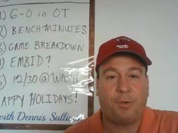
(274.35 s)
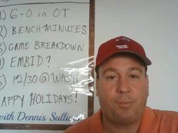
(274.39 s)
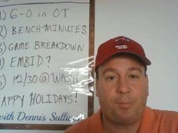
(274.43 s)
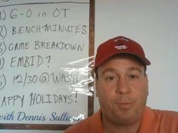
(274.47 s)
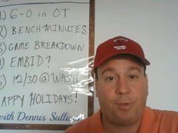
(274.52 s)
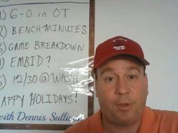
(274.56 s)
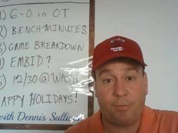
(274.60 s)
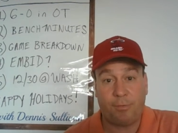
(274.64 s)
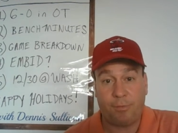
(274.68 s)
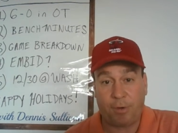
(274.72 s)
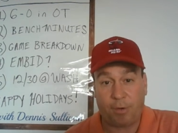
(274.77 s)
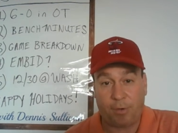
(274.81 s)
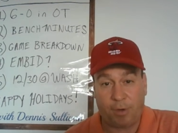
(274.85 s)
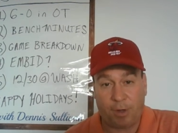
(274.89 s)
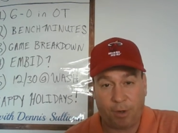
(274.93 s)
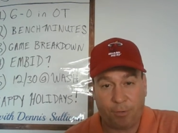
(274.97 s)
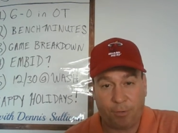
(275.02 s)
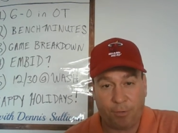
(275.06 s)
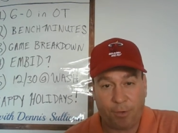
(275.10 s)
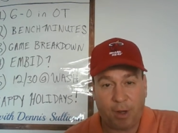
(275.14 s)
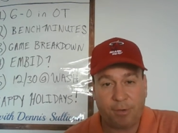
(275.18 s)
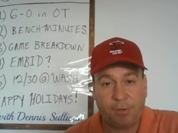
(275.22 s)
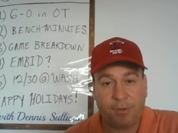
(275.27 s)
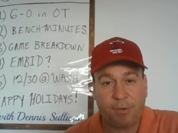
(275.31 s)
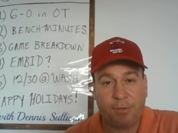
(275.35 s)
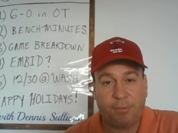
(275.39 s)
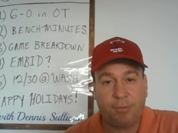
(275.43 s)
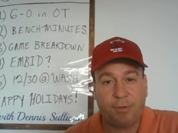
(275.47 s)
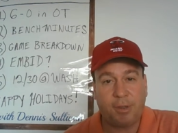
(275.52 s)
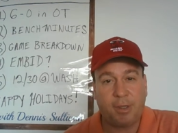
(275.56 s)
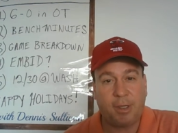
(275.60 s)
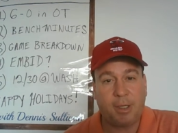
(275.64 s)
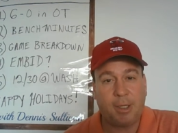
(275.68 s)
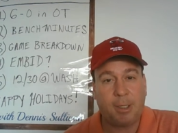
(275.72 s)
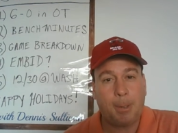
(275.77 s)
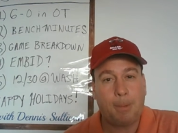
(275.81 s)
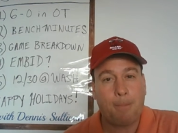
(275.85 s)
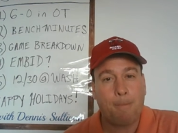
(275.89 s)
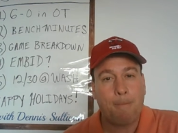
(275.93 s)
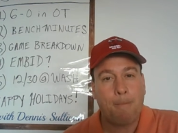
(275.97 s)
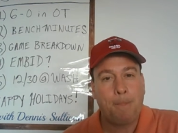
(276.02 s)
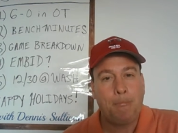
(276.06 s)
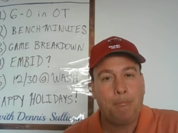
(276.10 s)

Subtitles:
They were playing very aggressively.